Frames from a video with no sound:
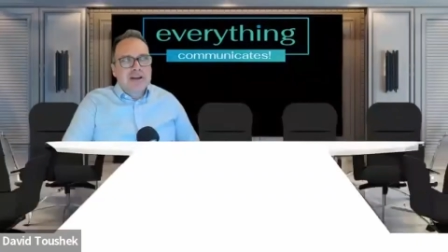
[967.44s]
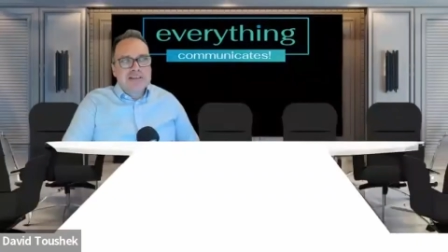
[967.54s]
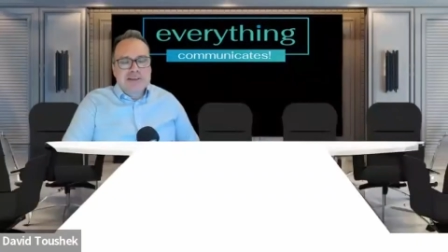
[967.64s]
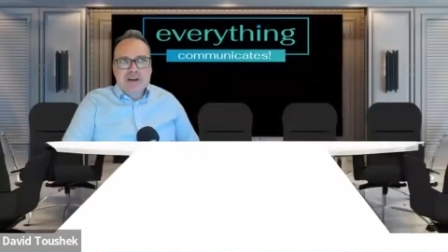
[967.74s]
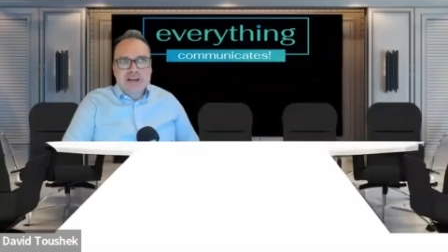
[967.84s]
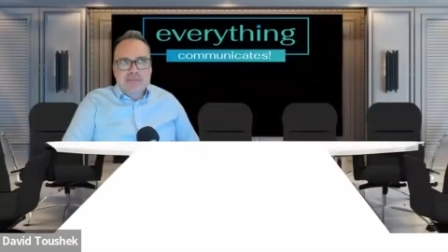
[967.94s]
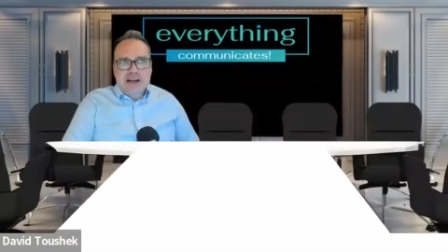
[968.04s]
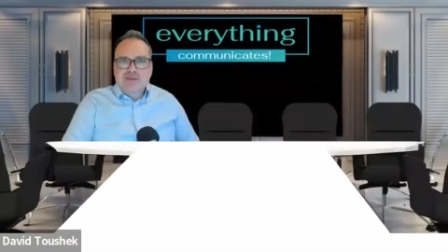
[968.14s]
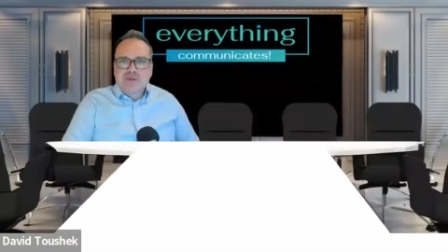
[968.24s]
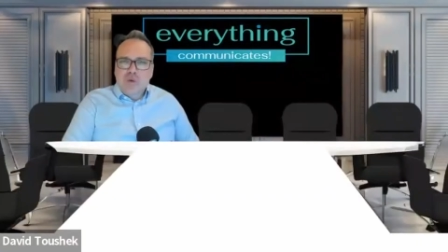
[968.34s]
But I still want to come
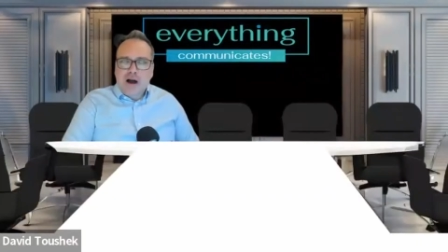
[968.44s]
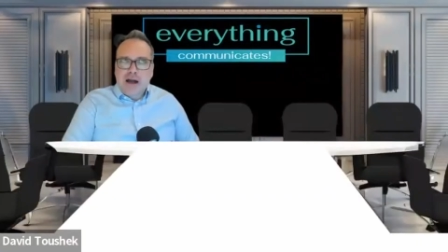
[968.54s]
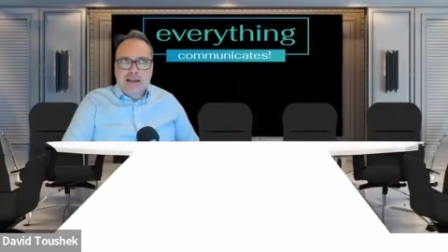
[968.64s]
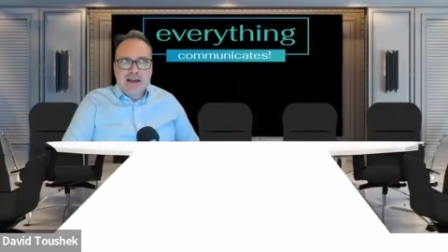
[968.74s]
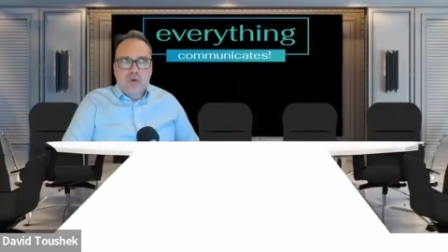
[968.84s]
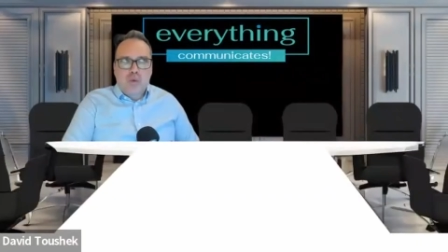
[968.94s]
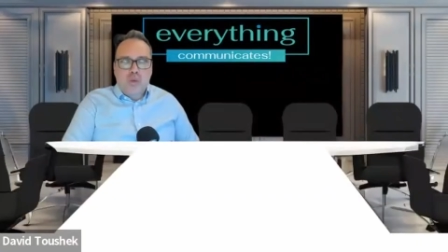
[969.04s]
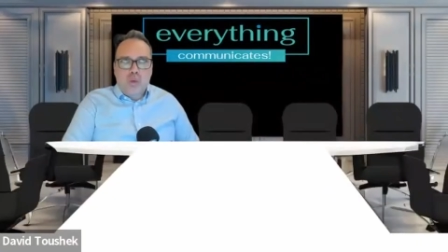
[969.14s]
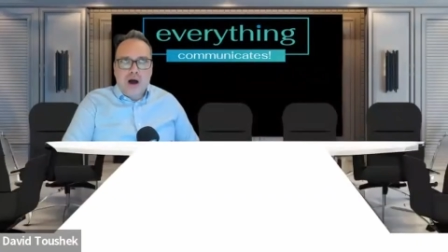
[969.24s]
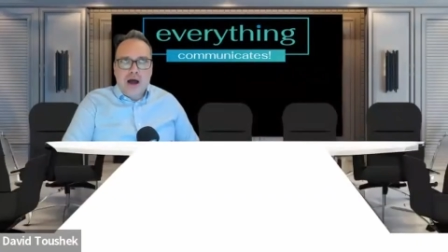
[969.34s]
back to why. Like,
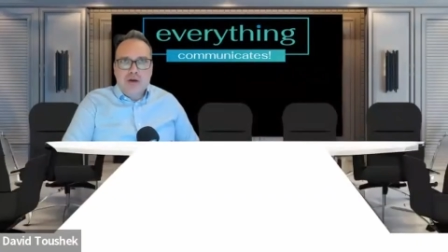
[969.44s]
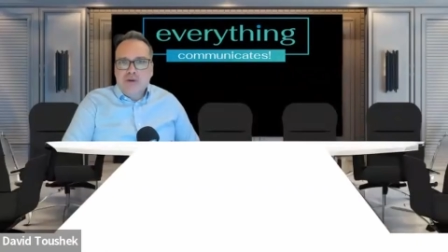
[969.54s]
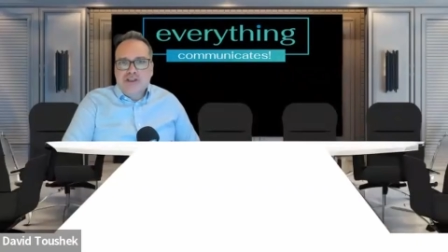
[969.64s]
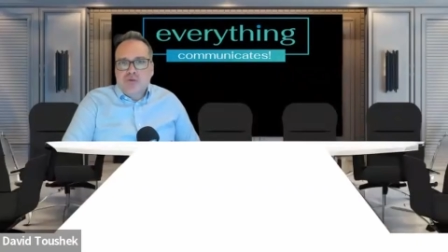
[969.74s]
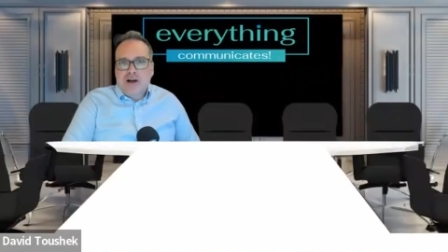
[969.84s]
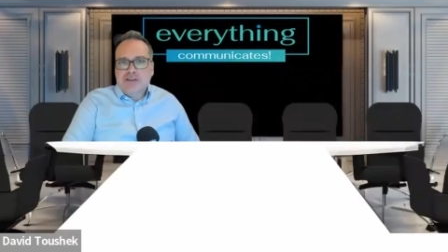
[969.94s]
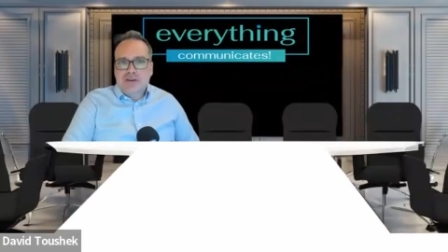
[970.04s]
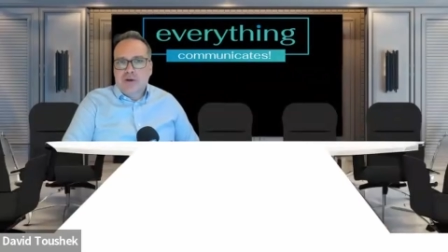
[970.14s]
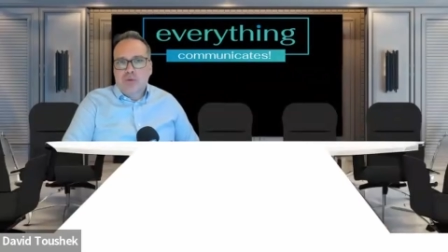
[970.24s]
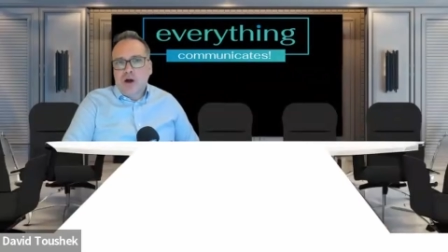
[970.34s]
why would you want
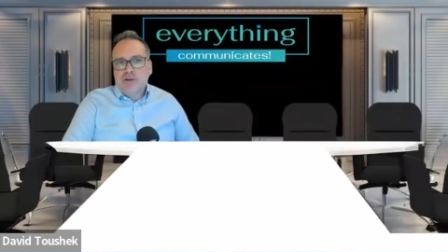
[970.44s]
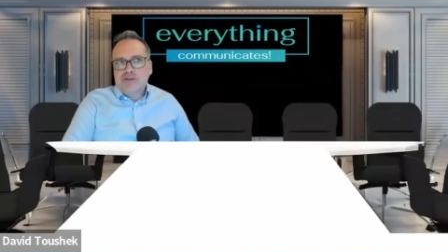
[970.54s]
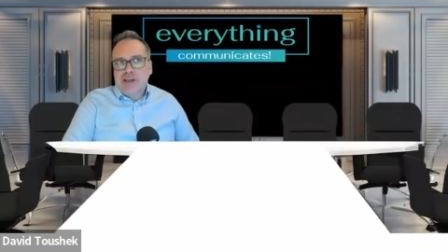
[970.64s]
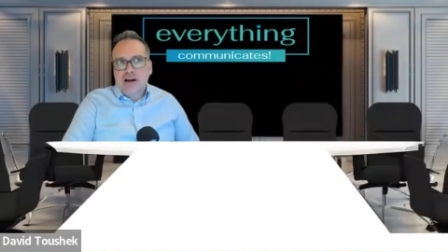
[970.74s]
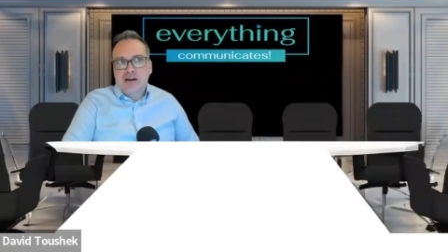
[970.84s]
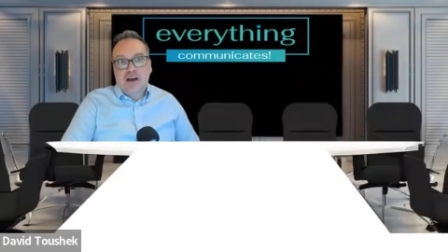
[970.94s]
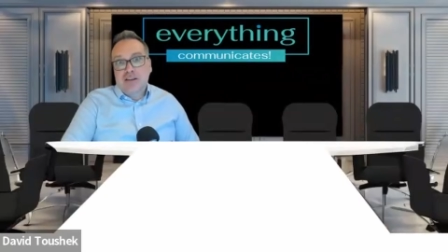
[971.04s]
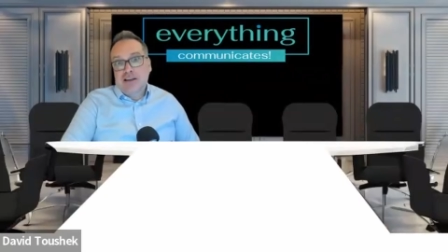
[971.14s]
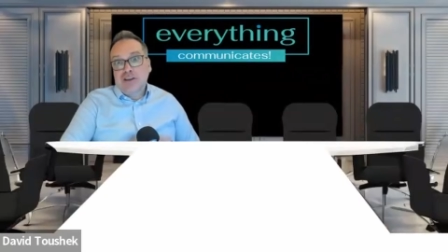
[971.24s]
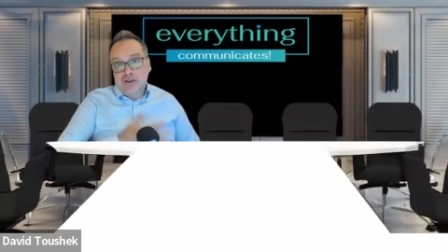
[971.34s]
to? Like, why would you care?
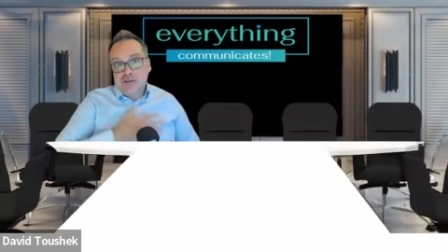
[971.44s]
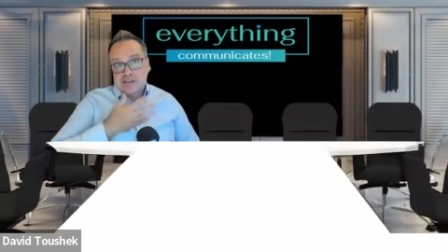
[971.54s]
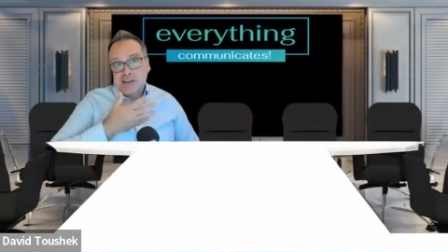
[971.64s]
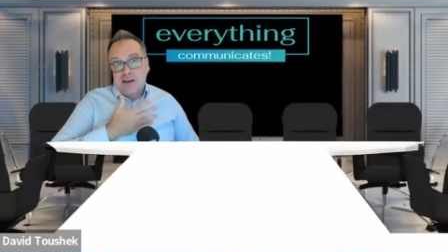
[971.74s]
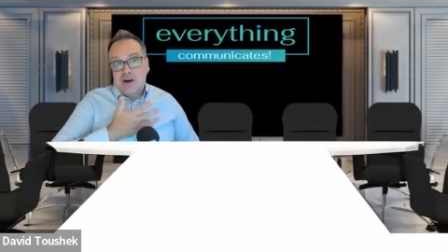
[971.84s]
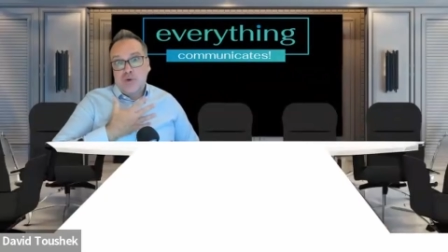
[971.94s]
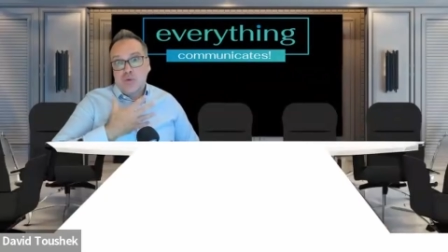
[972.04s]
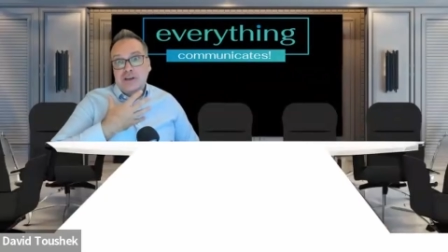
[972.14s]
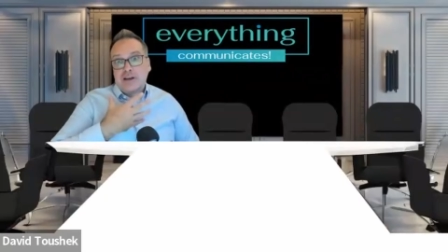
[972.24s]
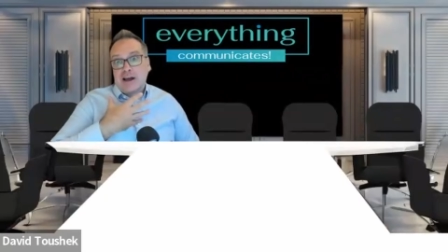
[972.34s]
Like you say, oh,
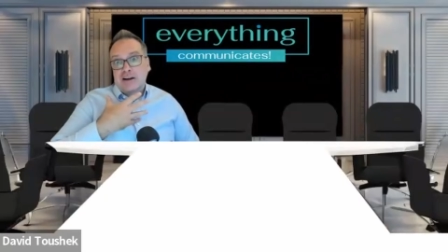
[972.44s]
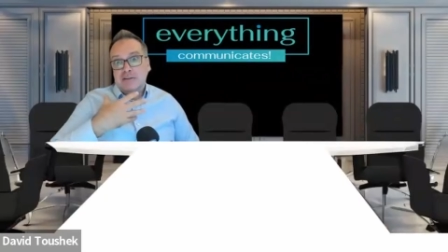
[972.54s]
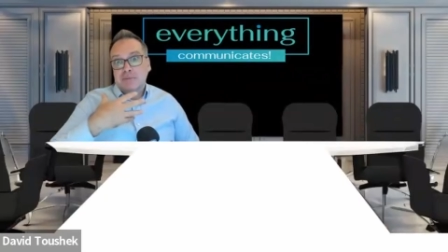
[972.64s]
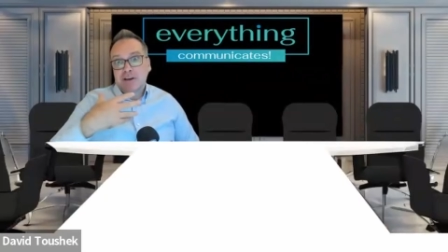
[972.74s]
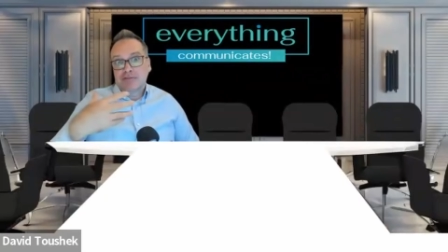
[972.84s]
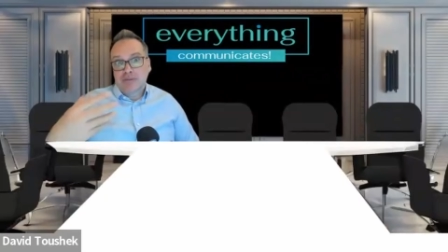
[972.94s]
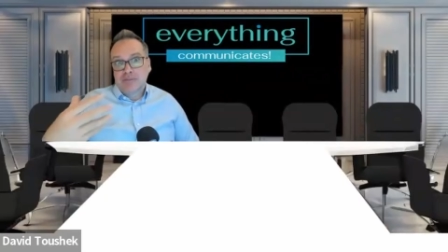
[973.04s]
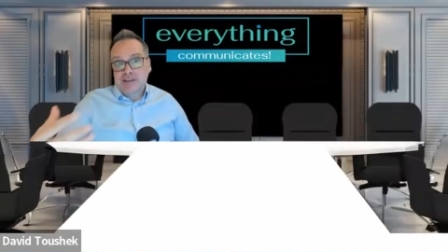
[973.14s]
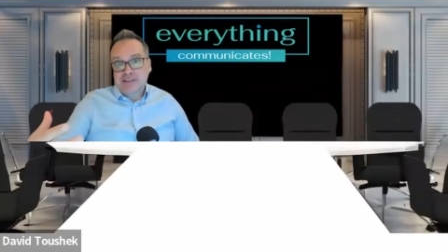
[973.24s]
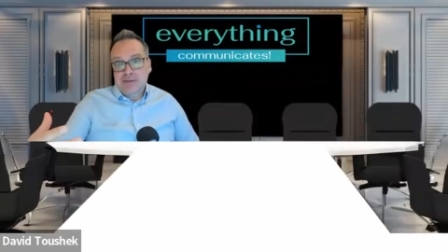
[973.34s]
we didn't hire anybody
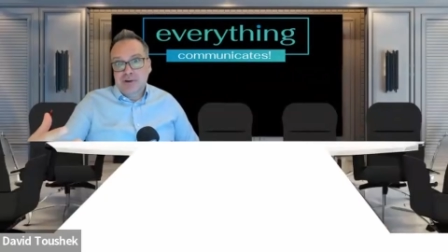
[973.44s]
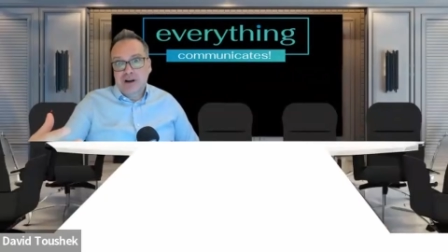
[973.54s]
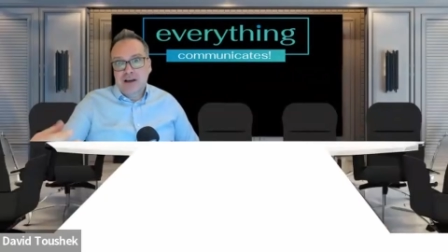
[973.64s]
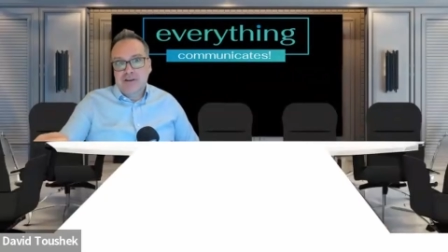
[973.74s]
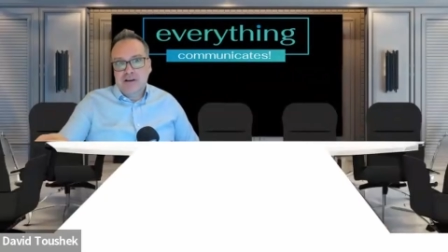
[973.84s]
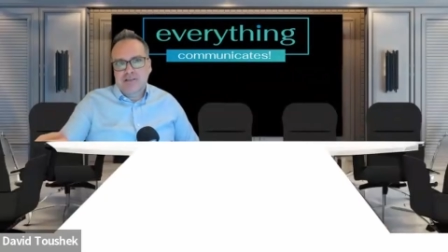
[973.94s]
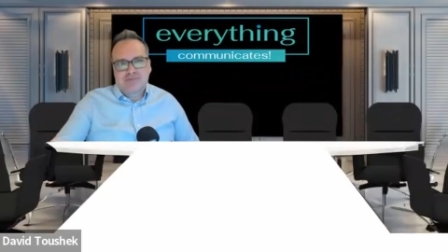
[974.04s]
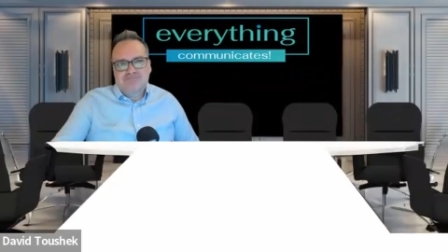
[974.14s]
from this demographic.